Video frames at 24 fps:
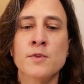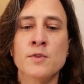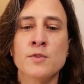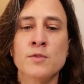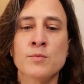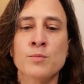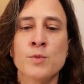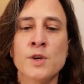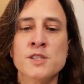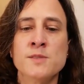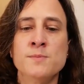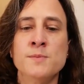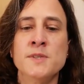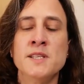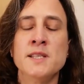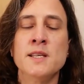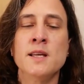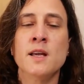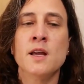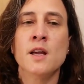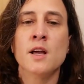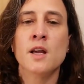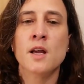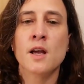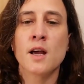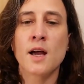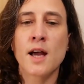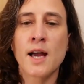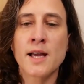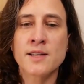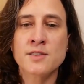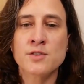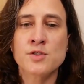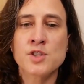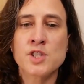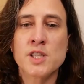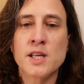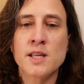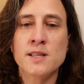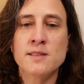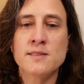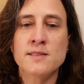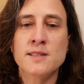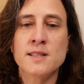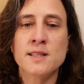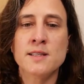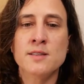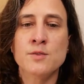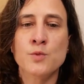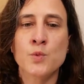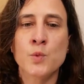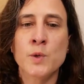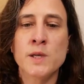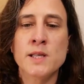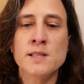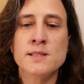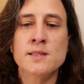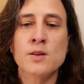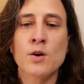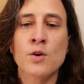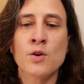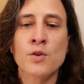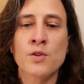must be associated with